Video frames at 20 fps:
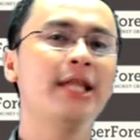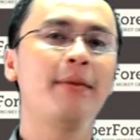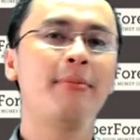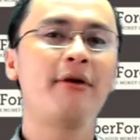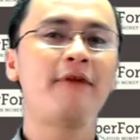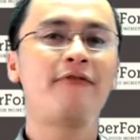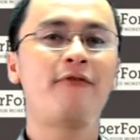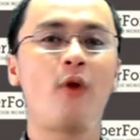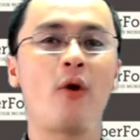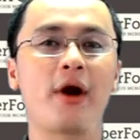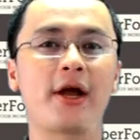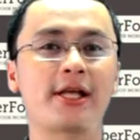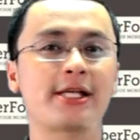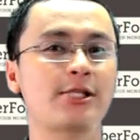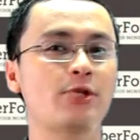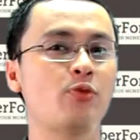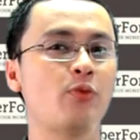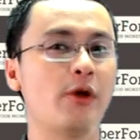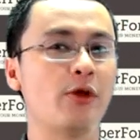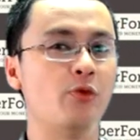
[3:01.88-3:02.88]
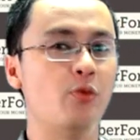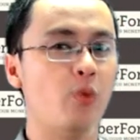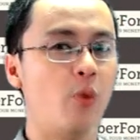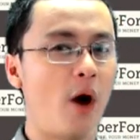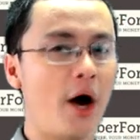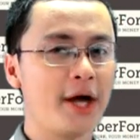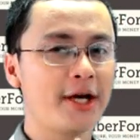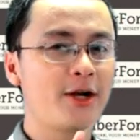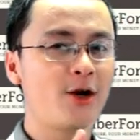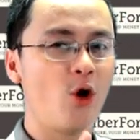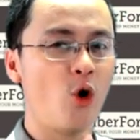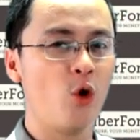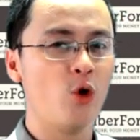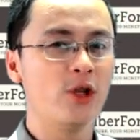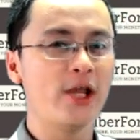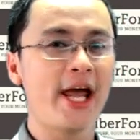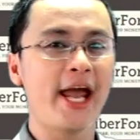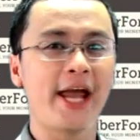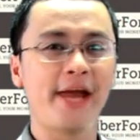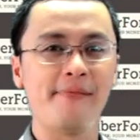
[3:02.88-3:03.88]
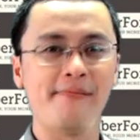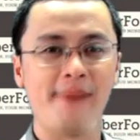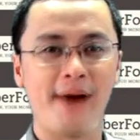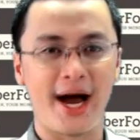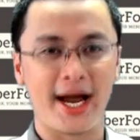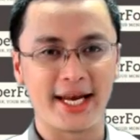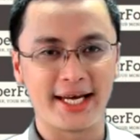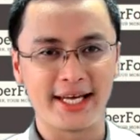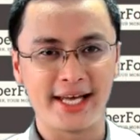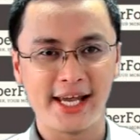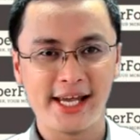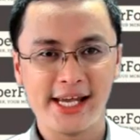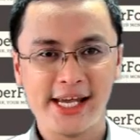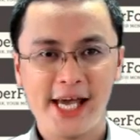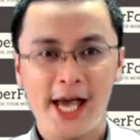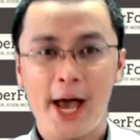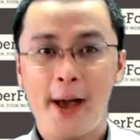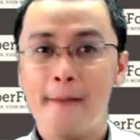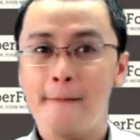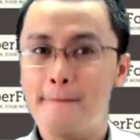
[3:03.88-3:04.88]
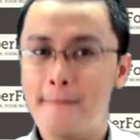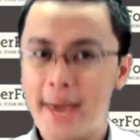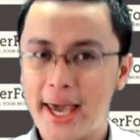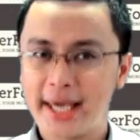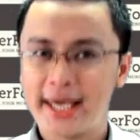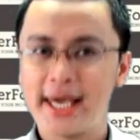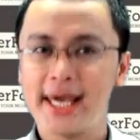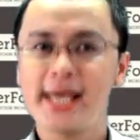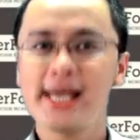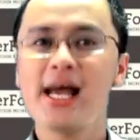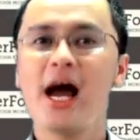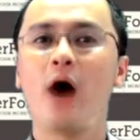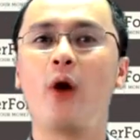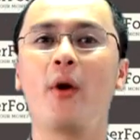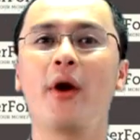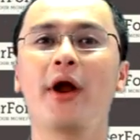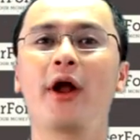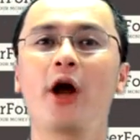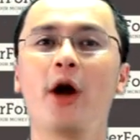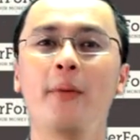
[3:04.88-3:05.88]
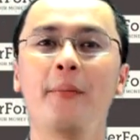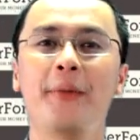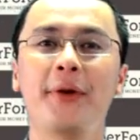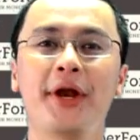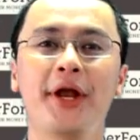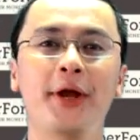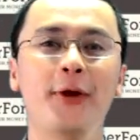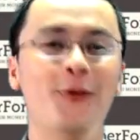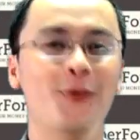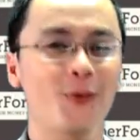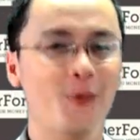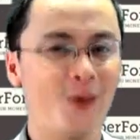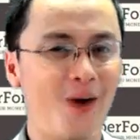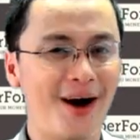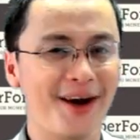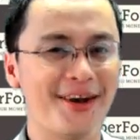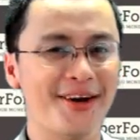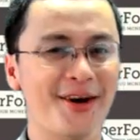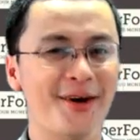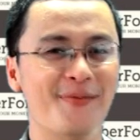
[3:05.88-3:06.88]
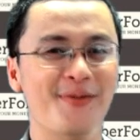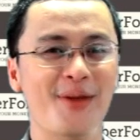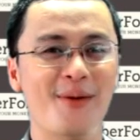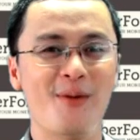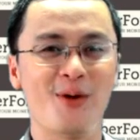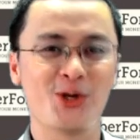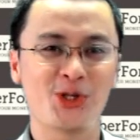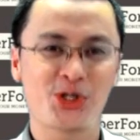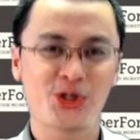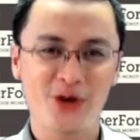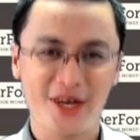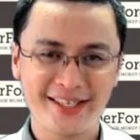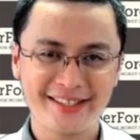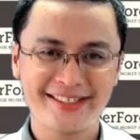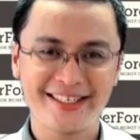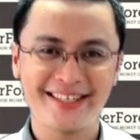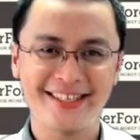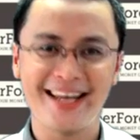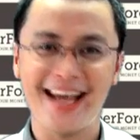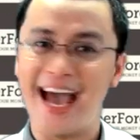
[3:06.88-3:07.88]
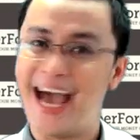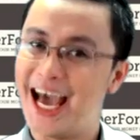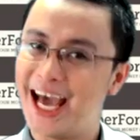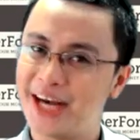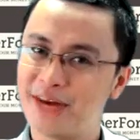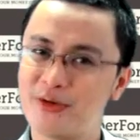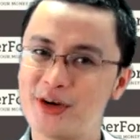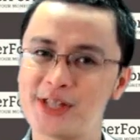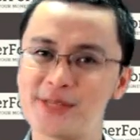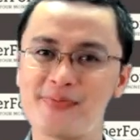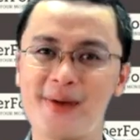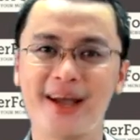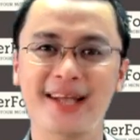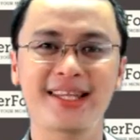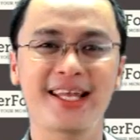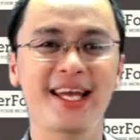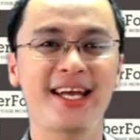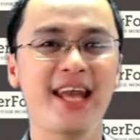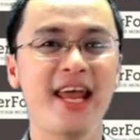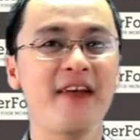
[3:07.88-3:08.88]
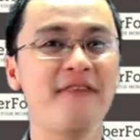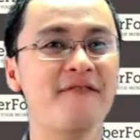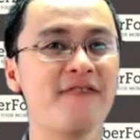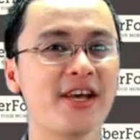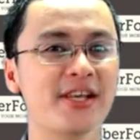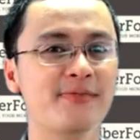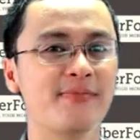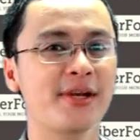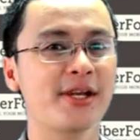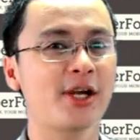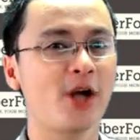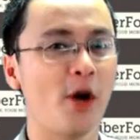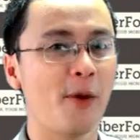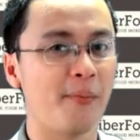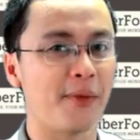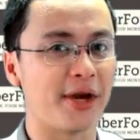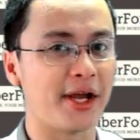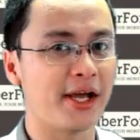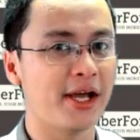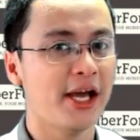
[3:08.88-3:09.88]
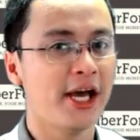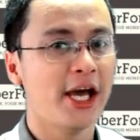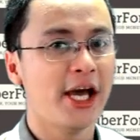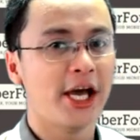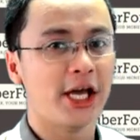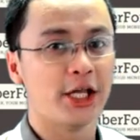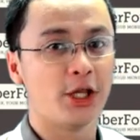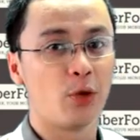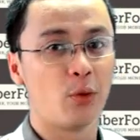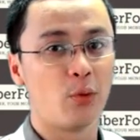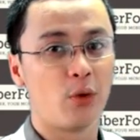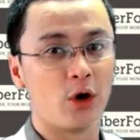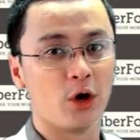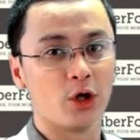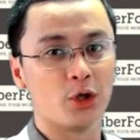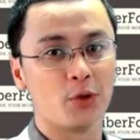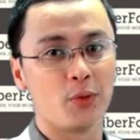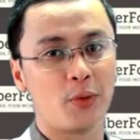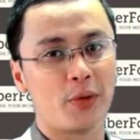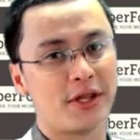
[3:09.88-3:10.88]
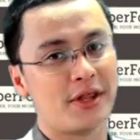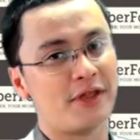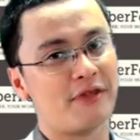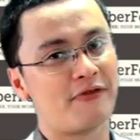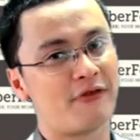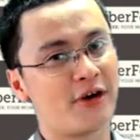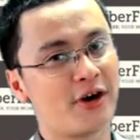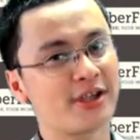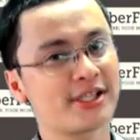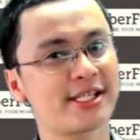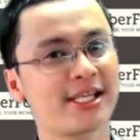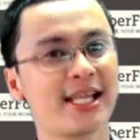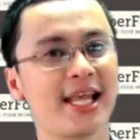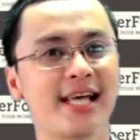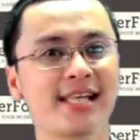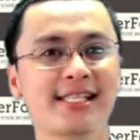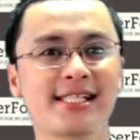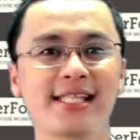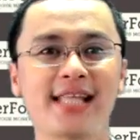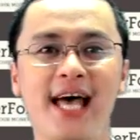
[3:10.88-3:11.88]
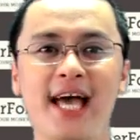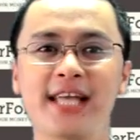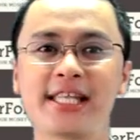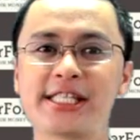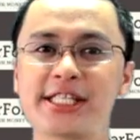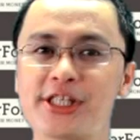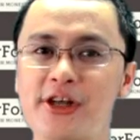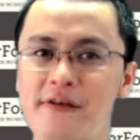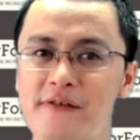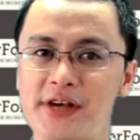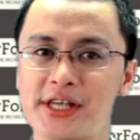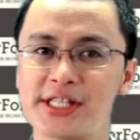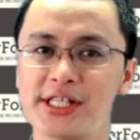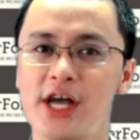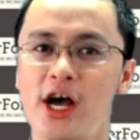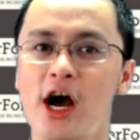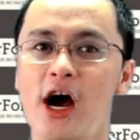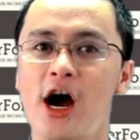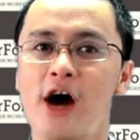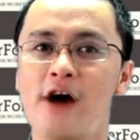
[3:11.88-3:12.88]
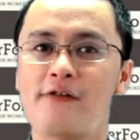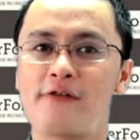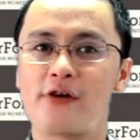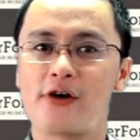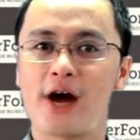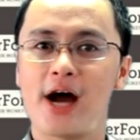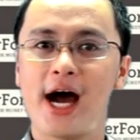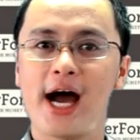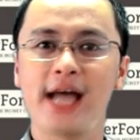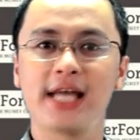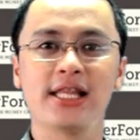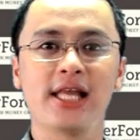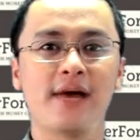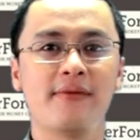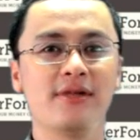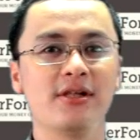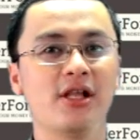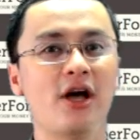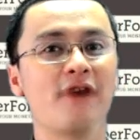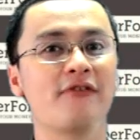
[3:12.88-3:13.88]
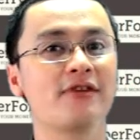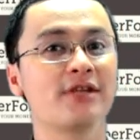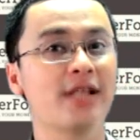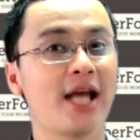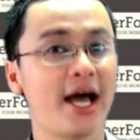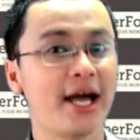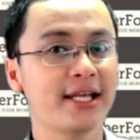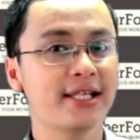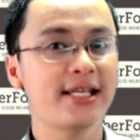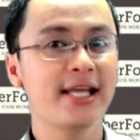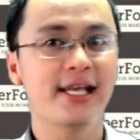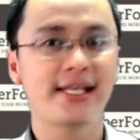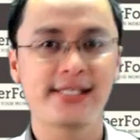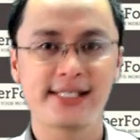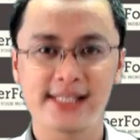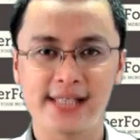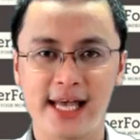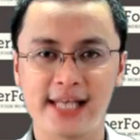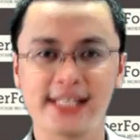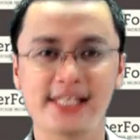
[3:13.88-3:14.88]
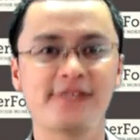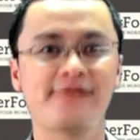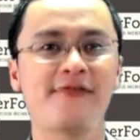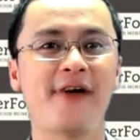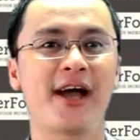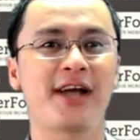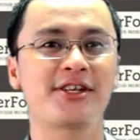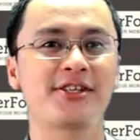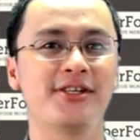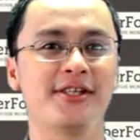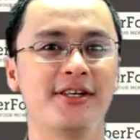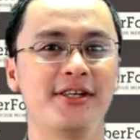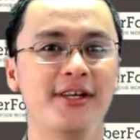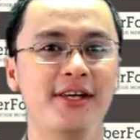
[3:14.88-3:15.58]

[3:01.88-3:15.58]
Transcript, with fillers: LiberForex with one goal in mind: making our company one of the most trusted and respected investment company in the world with first-class client service for high level of client satisfaction.